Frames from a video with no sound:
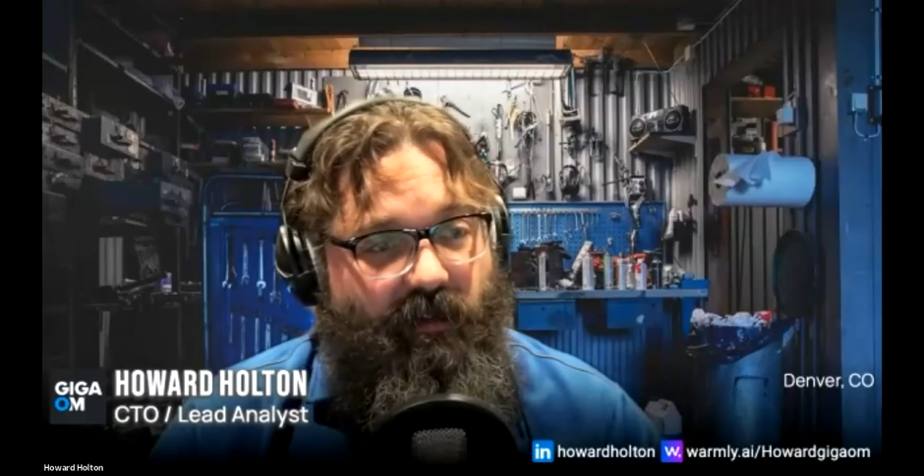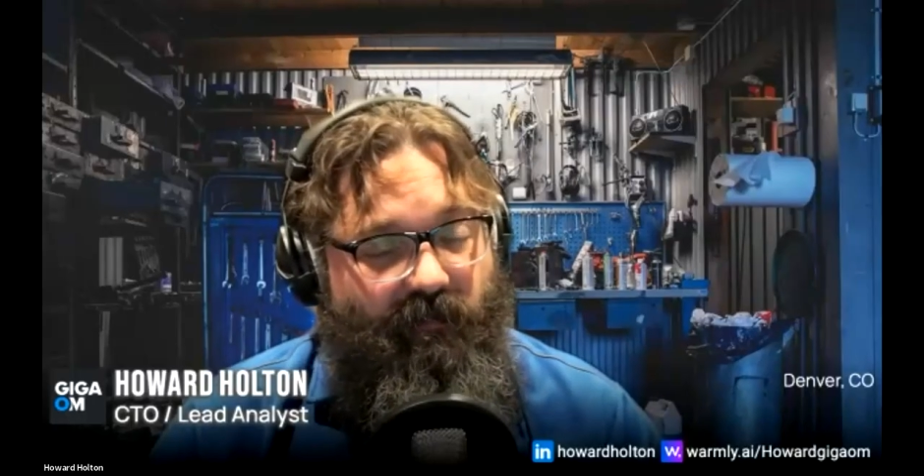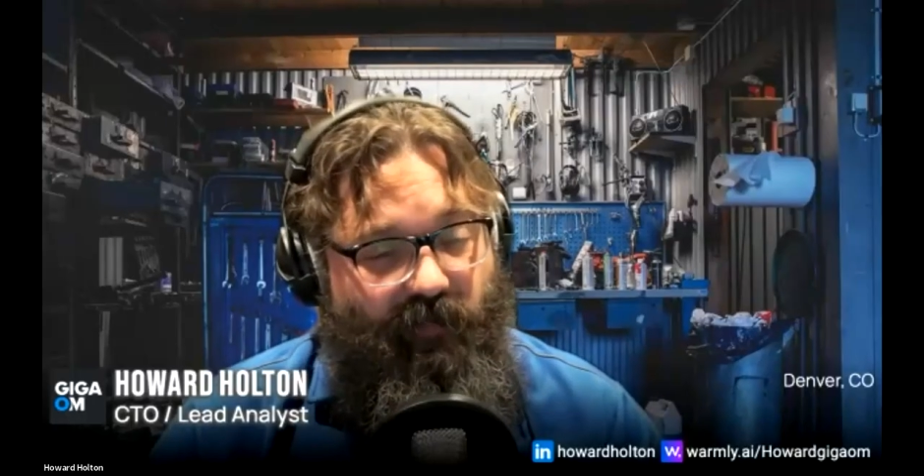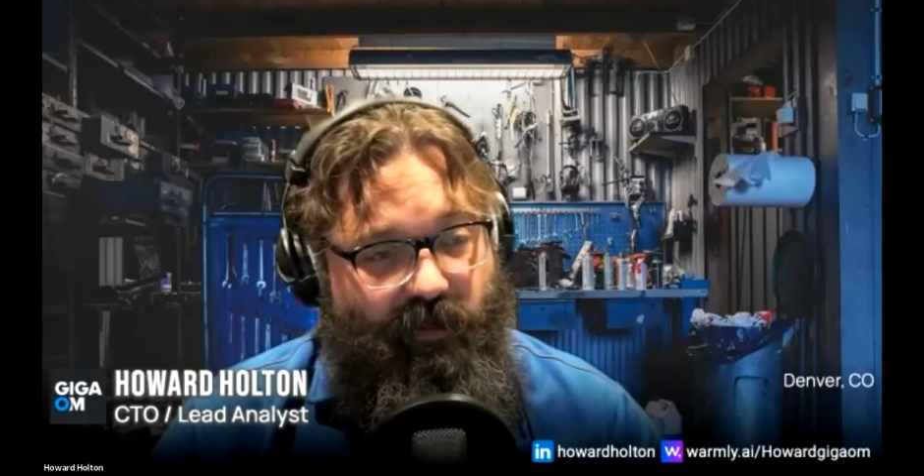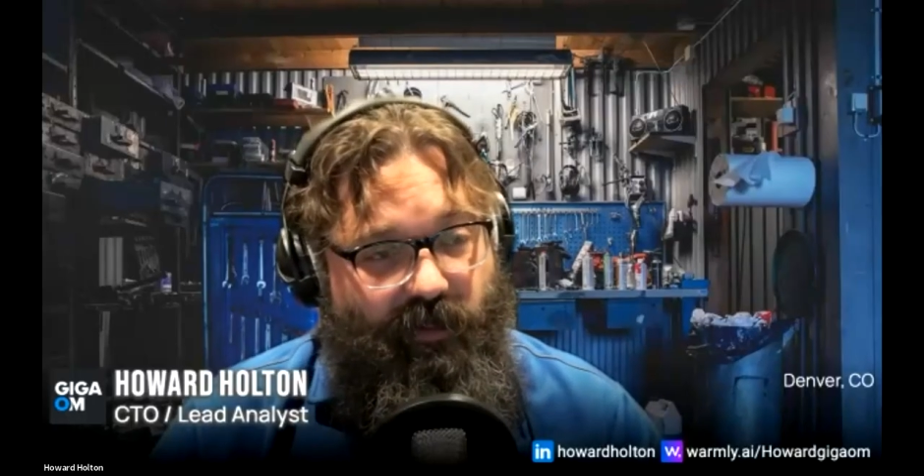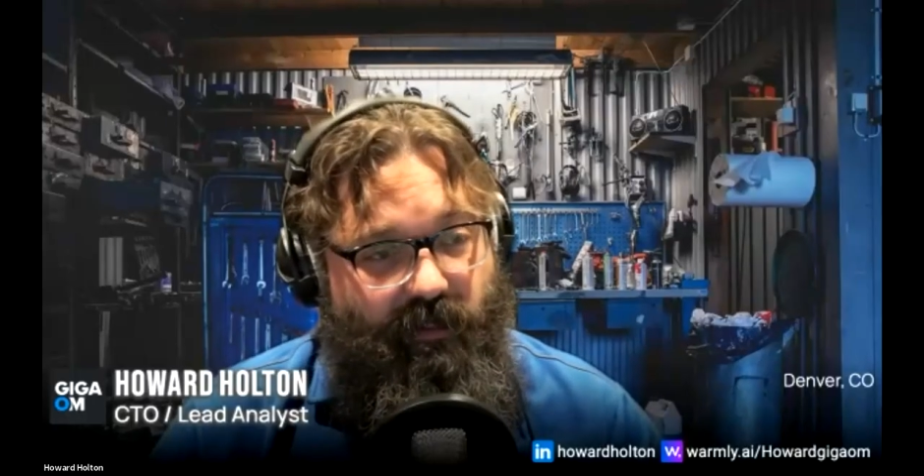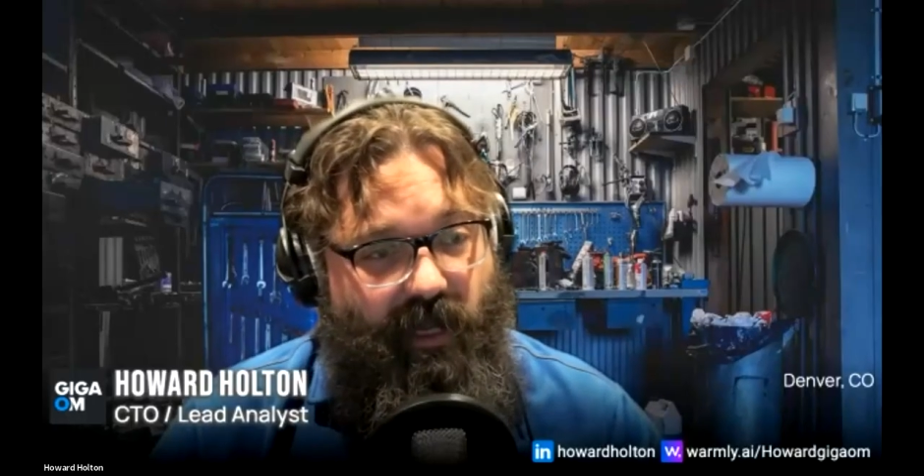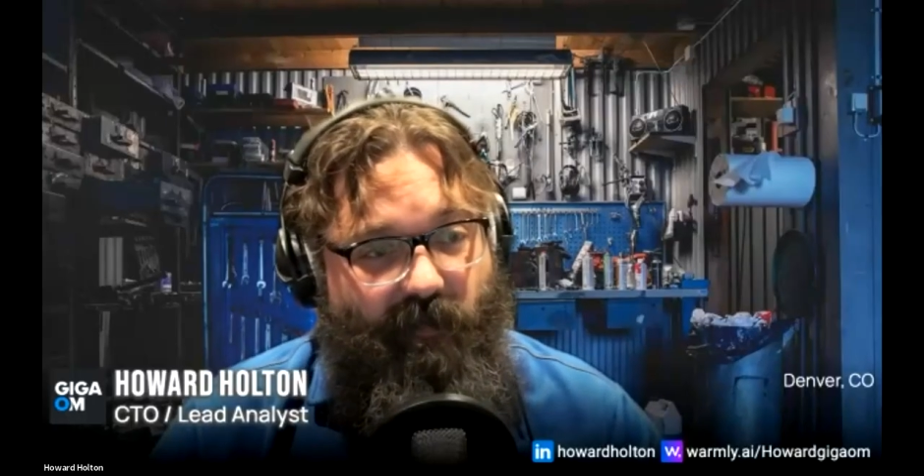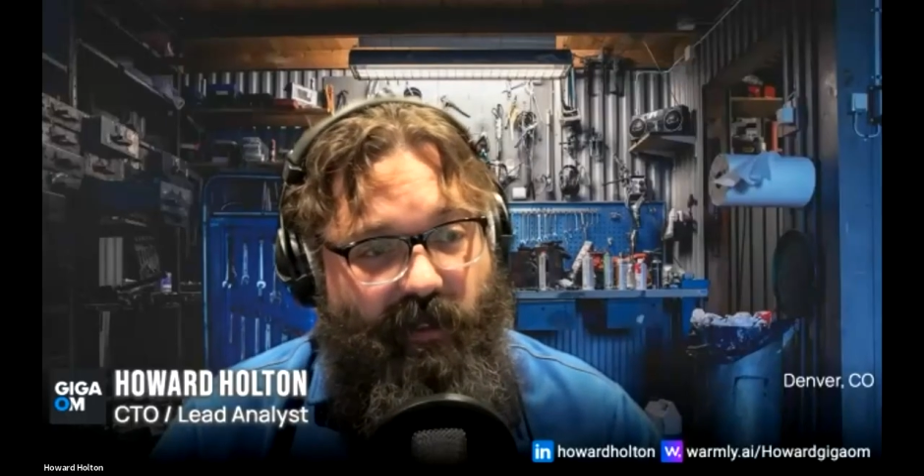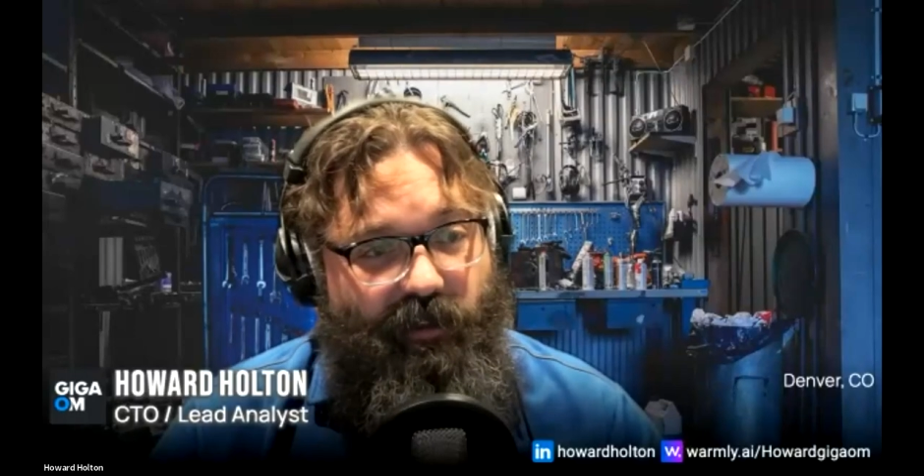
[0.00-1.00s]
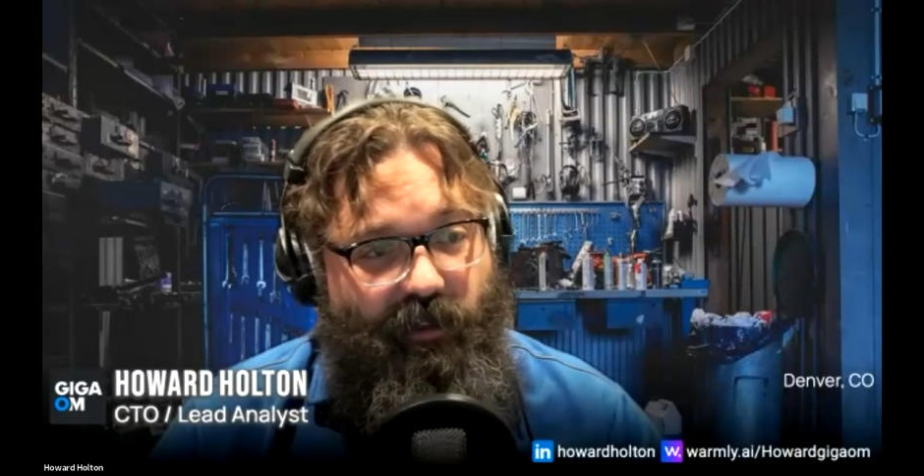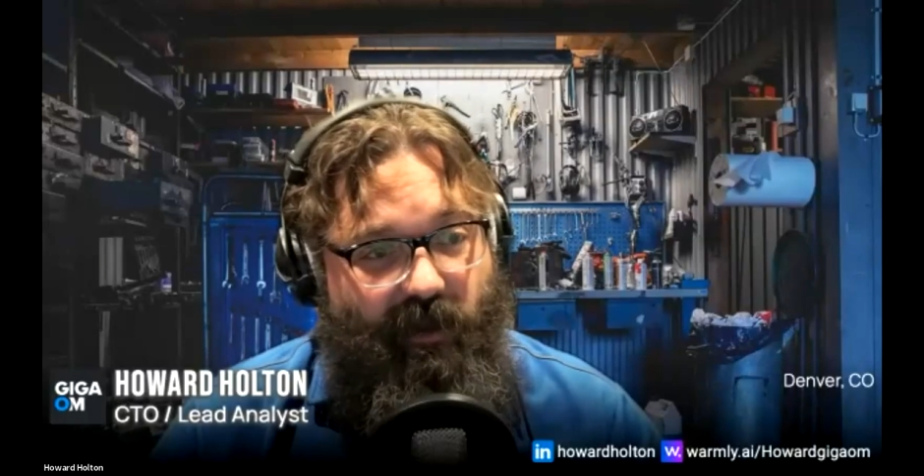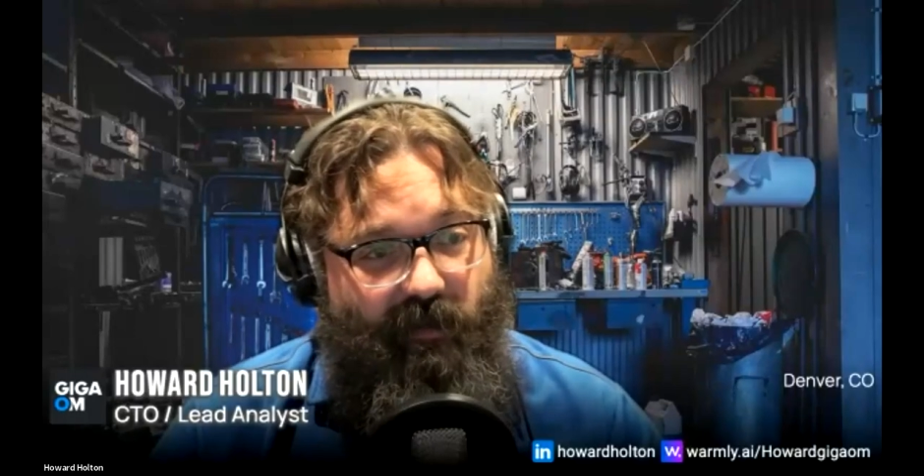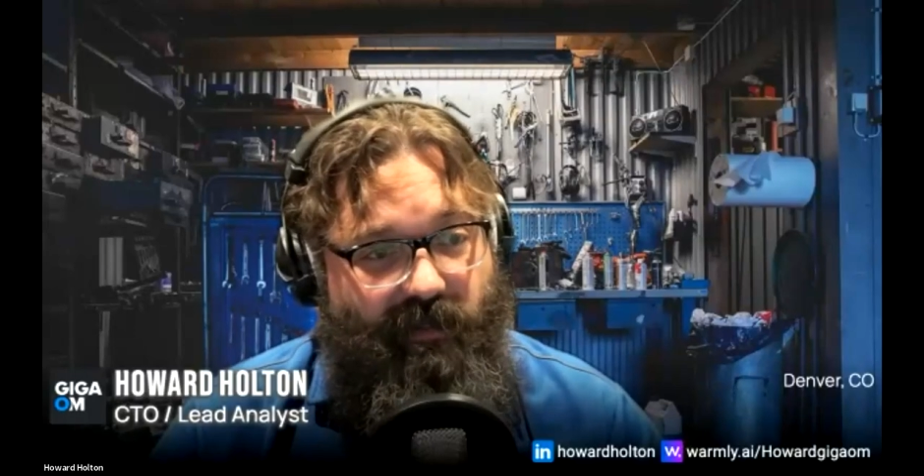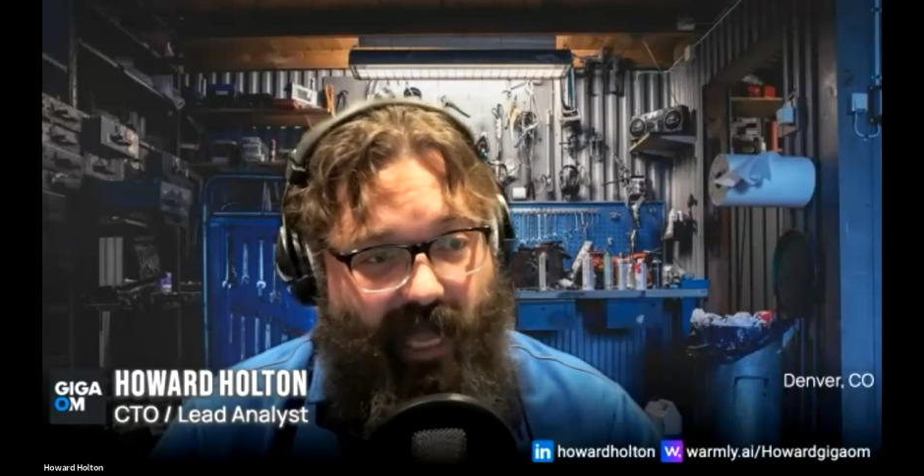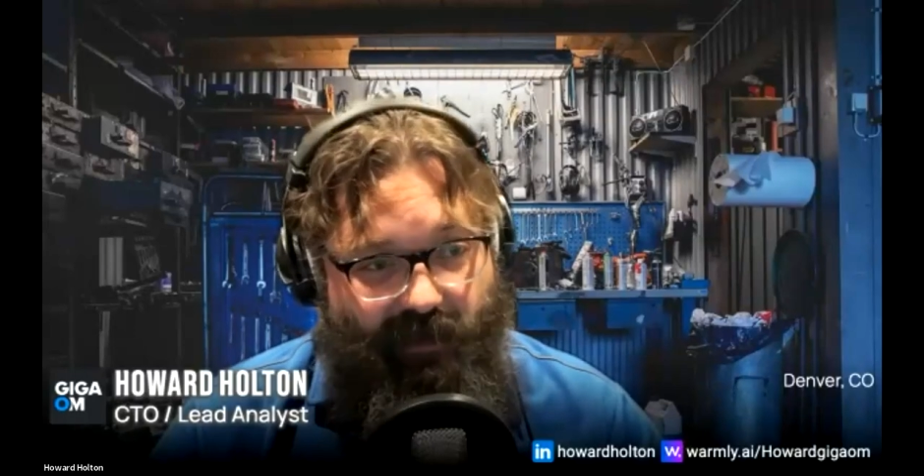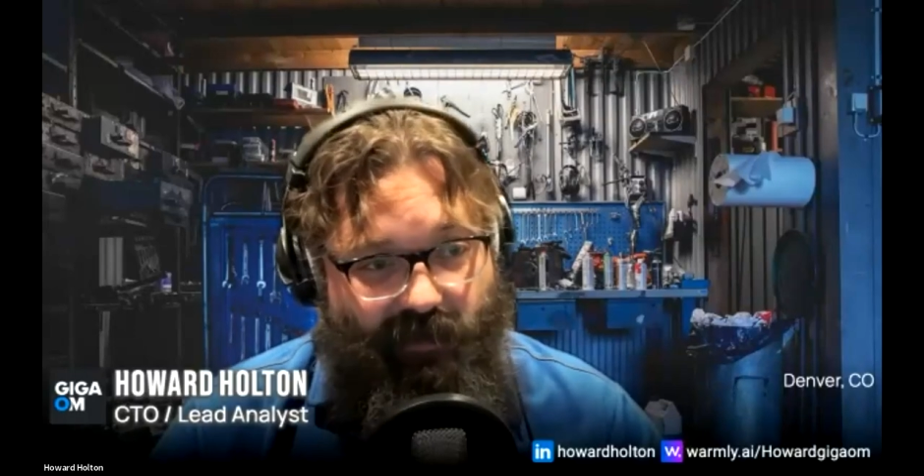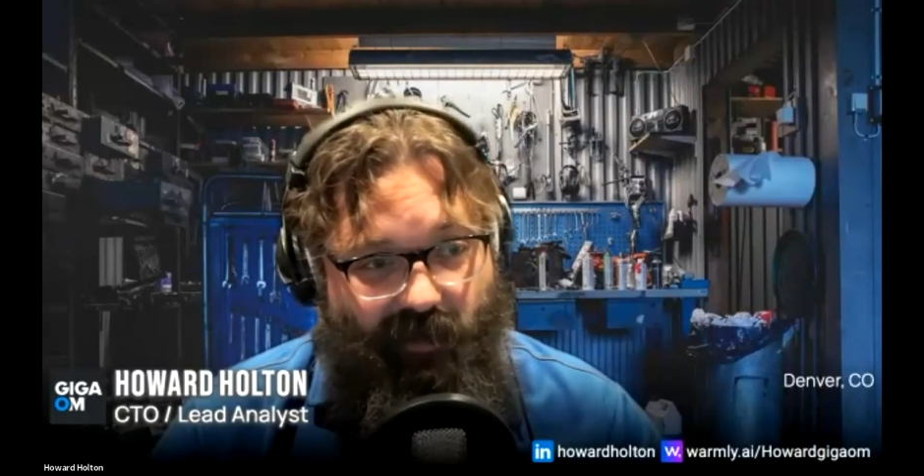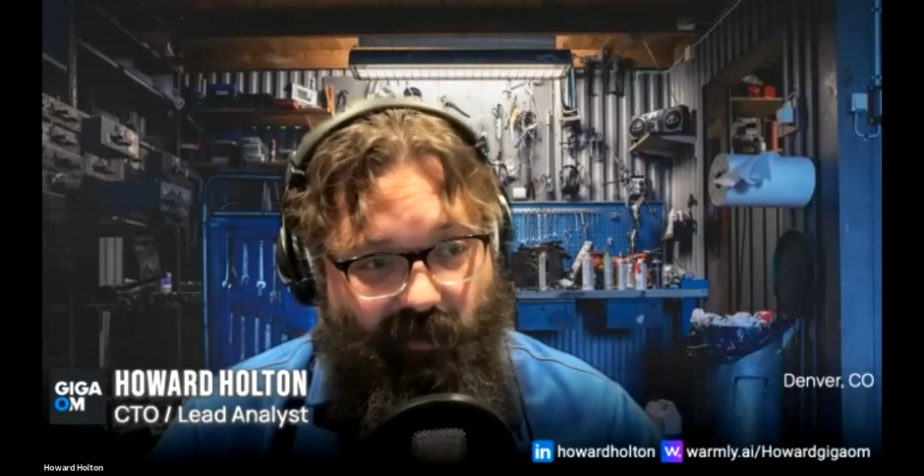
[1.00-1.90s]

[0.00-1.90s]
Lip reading: versus how much chatter is actually